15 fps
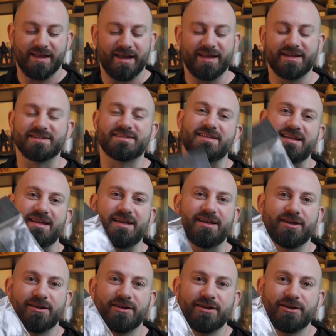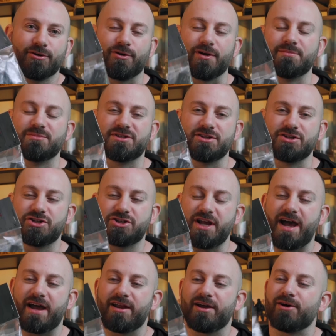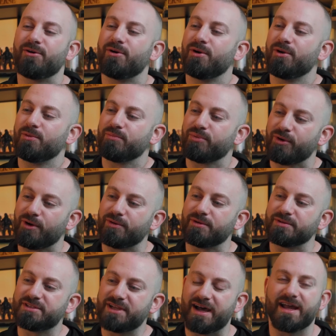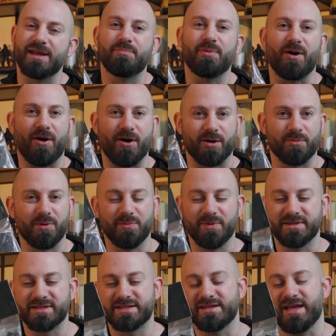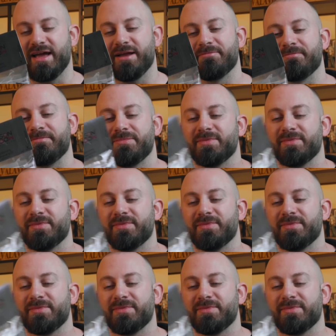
It is the Crimson Shadow Prototype Armament Set.